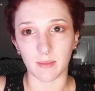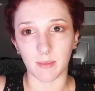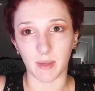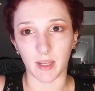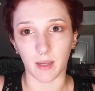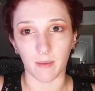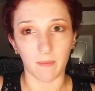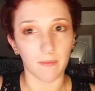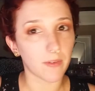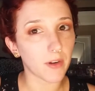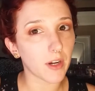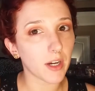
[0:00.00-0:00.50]

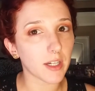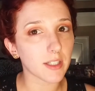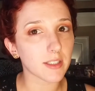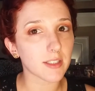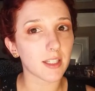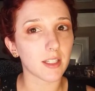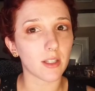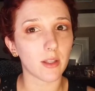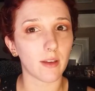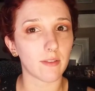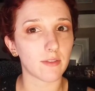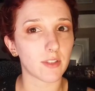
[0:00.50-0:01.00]
makeup first,
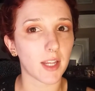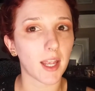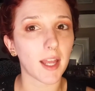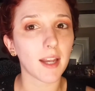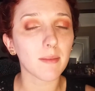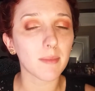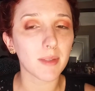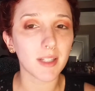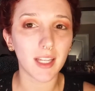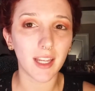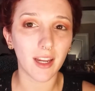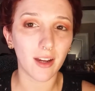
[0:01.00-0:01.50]
then you have to kind of
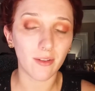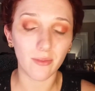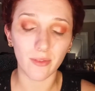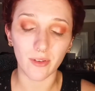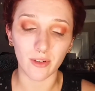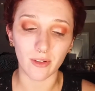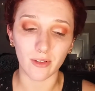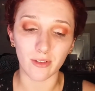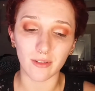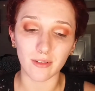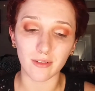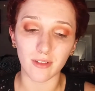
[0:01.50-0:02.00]
be
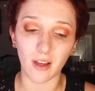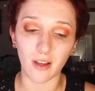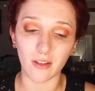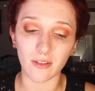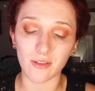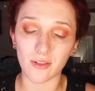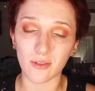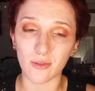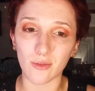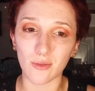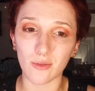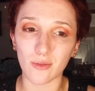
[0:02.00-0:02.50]
careful not
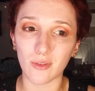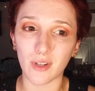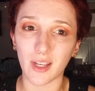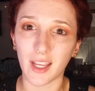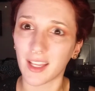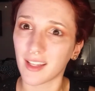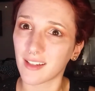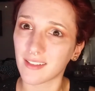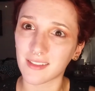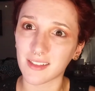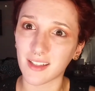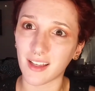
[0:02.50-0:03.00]
to
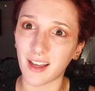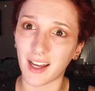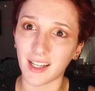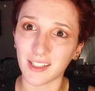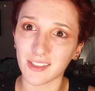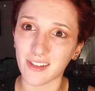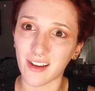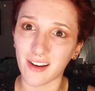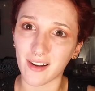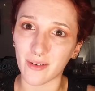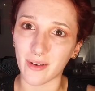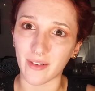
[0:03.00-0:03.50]
get
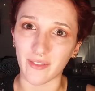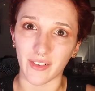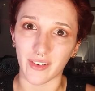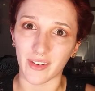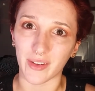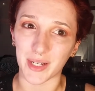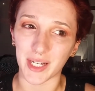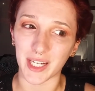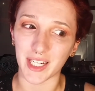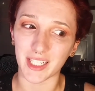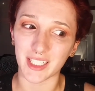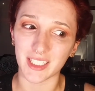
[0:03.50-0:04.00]
eyeshadow
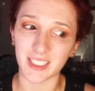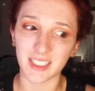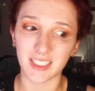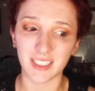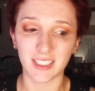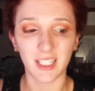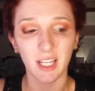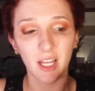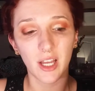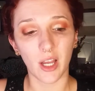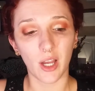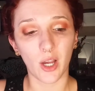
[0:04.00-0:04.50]
everywhere.
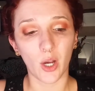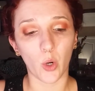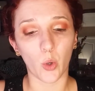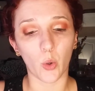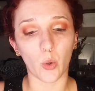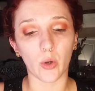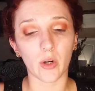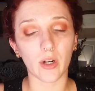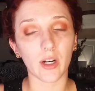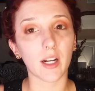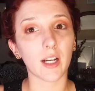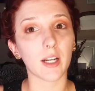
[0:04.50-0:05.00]

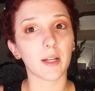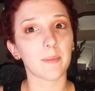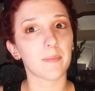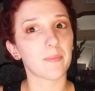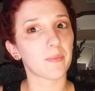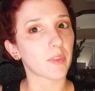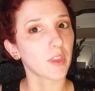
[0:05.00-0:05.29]
Or